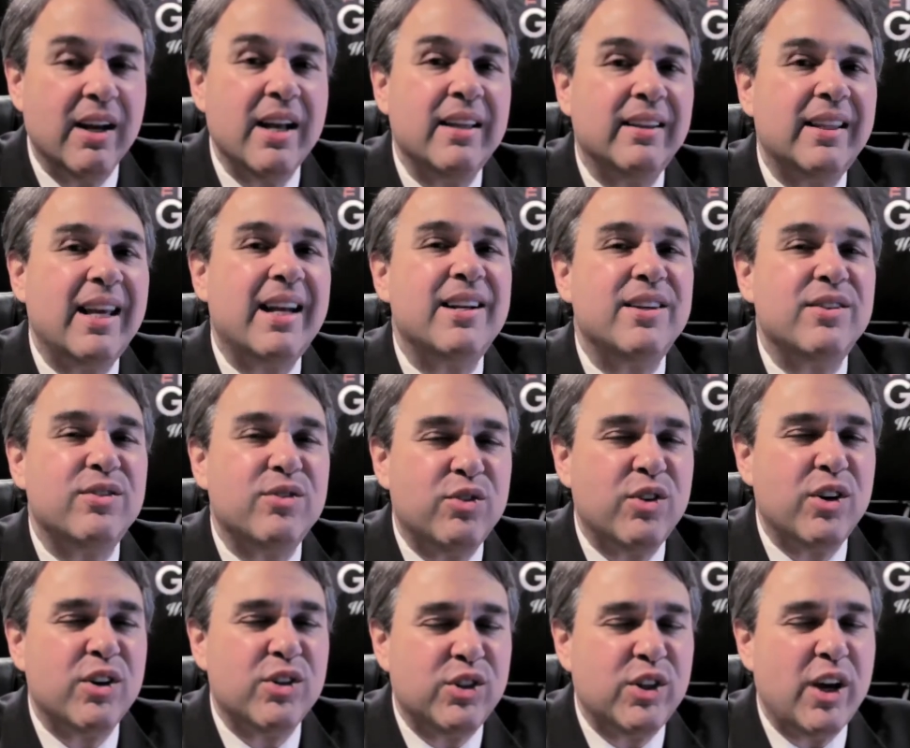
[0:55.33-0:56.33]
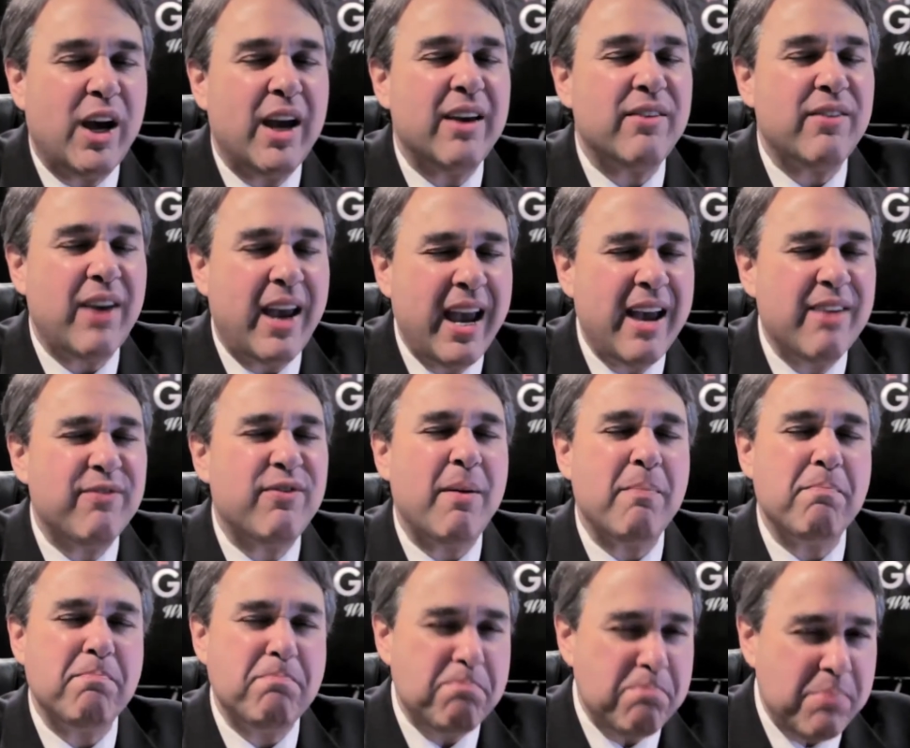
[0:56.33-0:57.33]
That is just shy of $500
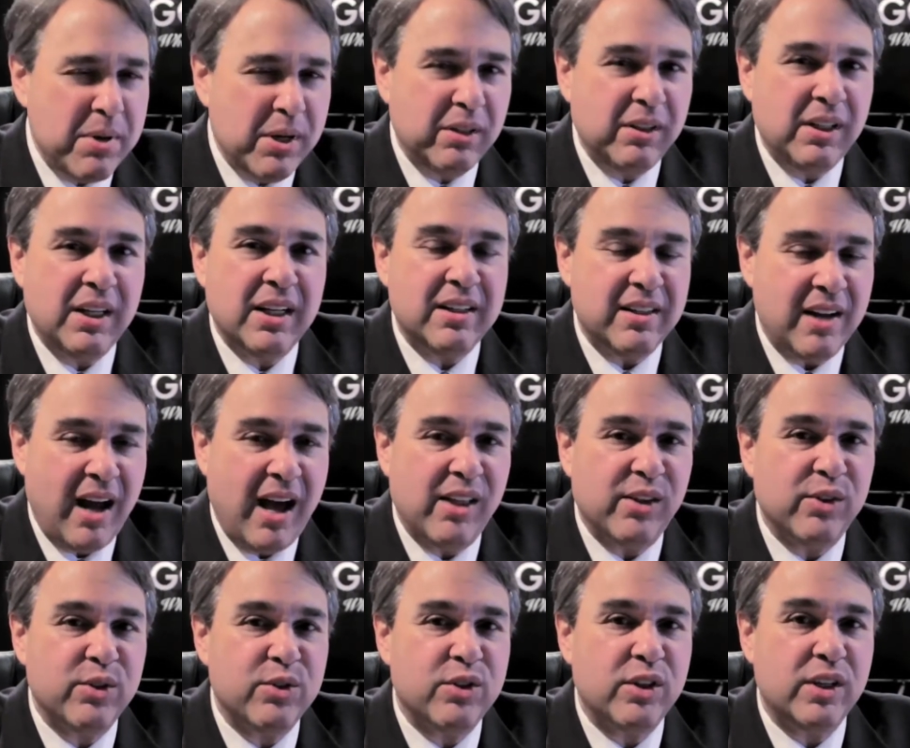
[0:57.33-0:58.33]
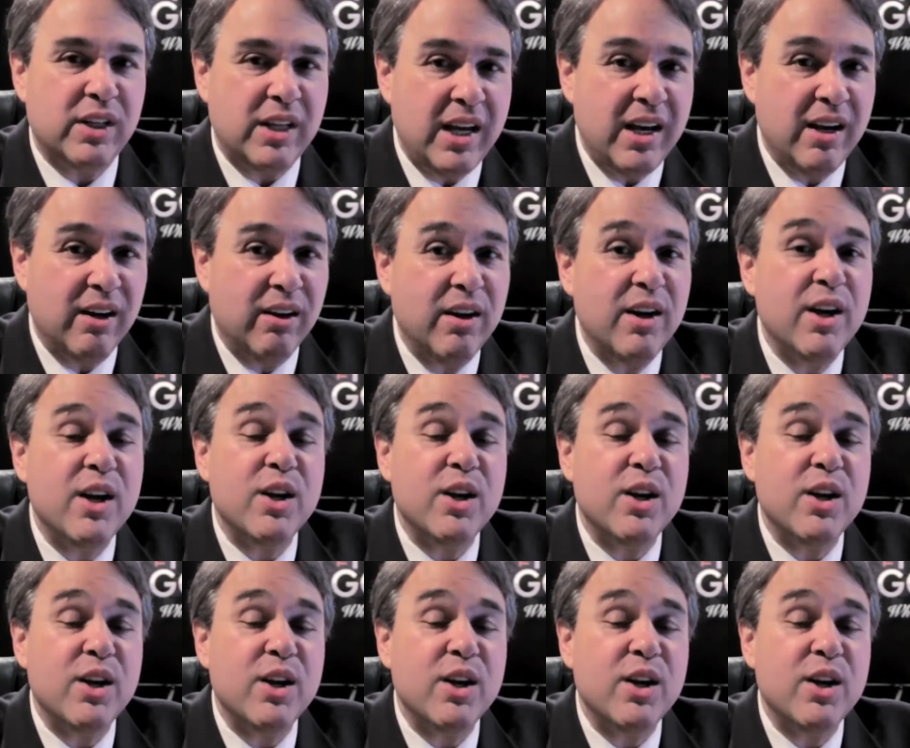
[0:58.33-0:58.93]
million a year